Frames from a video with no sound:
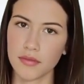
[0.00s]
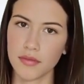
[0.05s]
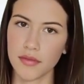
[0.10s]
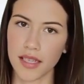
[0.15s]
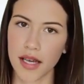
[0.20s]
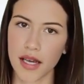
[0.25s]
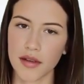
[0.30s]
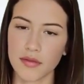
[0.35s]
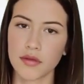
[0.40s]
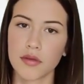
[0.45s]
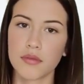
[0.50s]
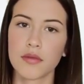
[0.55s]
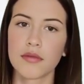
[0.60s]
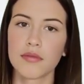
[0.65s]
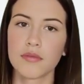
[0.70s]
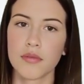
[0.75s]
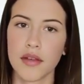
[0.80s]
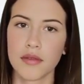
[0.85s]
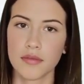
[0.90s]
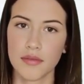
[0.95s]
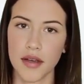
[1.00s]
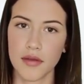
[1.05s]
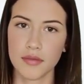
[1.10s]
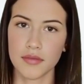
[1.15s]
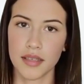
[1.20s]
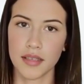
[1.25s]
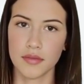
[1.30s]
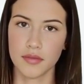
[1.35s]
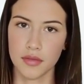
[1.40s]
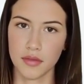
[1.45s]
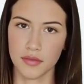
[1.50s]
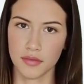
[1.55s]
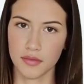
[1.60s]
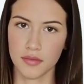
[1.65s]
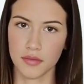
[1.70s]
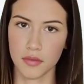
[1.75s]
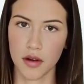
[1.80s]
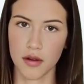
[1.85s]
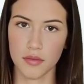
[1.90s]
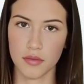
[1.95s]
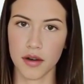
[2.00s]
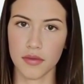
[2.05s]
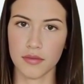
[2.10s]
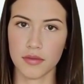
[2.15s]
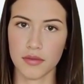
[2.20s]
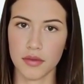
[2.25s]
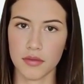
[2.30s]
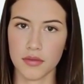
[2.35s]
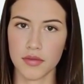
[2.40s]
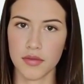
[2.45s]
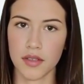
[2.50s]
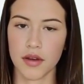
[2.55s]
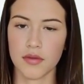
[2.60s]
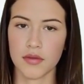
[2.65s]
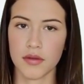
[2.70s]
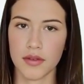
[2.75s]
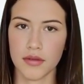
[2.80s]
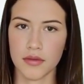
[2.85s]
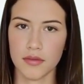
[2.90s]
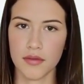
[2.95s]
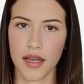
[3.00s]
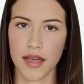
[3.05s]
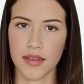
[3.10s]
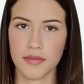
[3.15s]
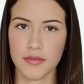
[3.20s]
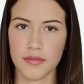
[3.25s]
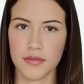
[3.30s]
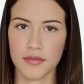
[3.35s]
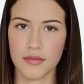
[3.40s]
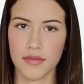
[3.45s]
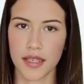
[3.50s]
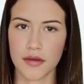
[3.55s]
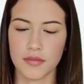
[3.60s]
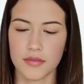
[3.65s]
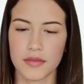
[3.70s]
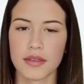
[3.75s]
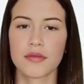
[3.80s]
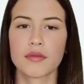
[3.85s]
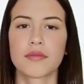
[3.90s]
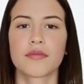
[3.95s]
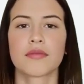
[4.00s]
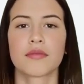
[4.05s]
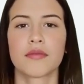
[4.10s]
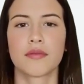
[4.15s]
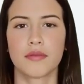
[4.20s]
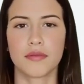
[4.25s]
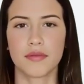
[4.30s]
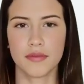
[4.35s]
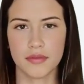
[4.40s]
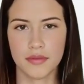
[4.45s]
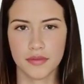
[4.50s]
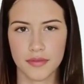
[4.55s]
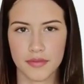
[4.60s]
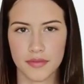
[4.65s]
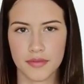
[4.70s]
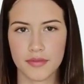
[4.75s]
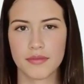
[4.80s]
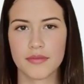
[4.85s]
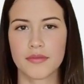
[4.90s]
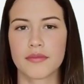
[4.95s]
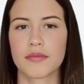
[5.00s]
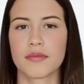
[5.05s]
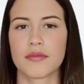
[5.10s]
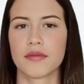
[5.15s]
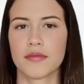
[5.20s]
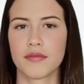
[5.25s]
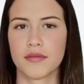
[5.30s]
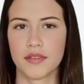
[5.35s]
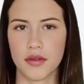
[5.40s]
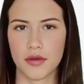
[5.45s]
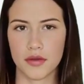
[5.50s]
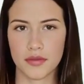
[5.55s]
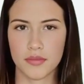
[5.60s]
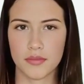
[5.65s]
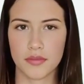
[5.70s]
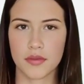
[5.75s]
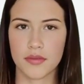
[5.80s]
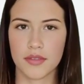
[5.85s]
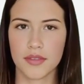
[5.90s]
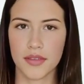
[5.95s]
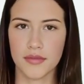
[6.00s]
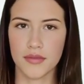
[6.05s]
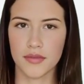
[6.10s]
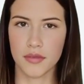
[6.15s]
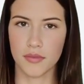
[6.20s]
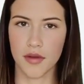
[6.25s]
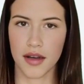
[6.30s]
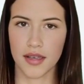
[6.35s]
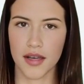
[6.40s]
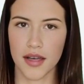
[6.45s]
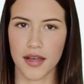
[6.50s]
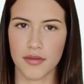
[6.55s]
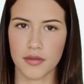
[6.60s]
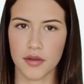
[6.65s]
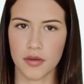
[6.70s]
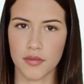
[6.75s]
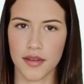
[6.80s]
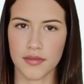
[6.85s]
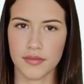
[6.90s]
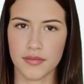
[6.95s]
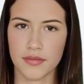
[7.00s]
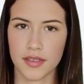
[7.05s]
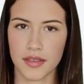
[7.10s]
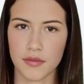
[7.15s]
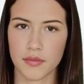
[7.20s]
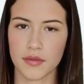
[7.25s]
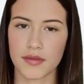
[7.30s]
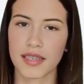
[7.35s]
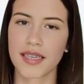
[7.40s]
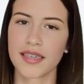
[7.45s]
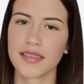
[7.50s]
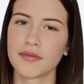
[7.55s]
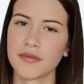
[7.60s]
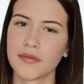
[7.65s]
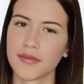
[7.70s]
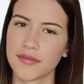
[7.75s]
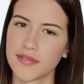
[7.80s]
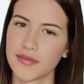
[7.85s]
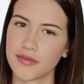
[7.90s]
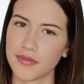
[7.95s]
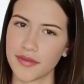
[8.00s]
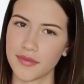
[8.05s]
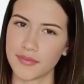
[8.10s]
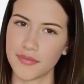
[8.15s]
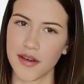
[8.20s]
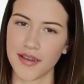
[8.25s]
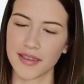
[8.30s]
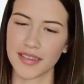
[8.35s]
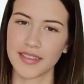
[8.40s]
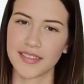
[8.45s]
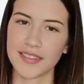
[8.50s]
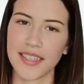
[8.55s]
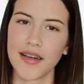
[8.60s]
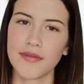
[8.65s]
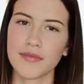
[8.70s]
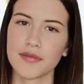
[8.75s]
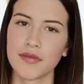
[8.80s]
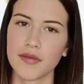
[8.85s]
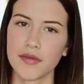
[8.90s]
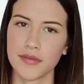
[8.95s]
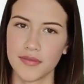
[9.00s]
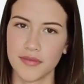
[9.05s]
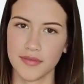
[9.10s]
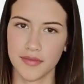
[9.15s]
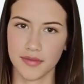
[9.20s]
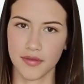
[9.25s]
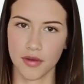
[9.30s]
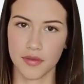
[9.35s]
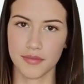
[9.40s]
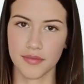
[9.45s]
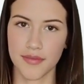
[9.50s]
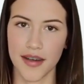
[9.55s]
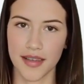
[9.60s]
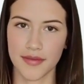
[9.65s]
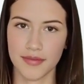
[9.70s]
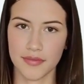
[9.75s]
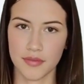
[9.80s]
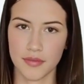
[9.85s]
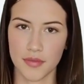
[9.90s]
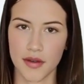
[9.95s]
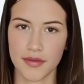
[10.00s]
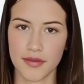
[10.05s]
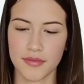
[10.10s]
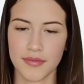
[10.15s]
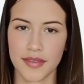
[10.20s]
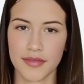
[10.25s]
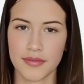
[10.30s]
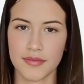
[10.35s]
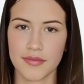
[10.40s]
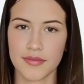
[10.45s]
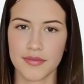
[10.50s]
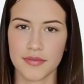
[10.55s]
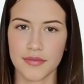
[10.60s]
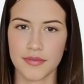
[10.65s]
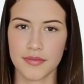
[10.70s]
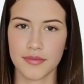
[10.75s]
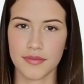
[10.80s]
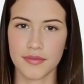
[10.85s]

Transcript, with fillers: The algorithmic foundation, while revolutionary, has its skeptics. Concerns persist about how UST would handle extreme market downturns or black swan events.